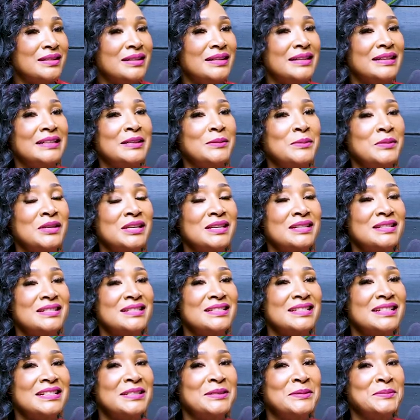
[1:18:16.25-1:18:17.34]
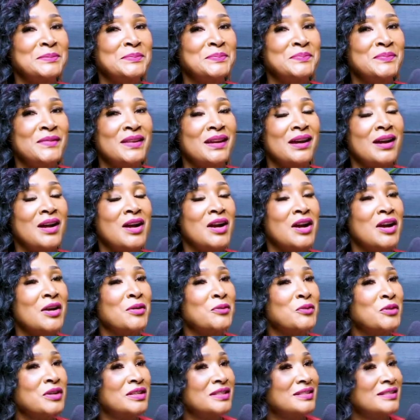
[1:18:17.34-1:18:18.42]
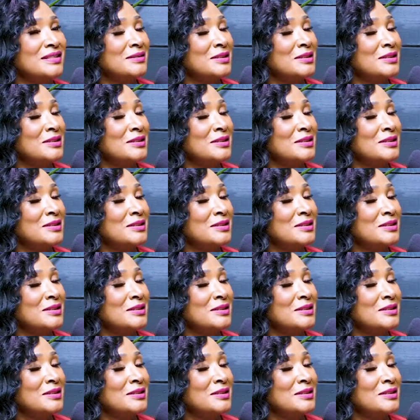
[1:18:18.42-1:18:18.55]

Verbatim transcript: um it's um our what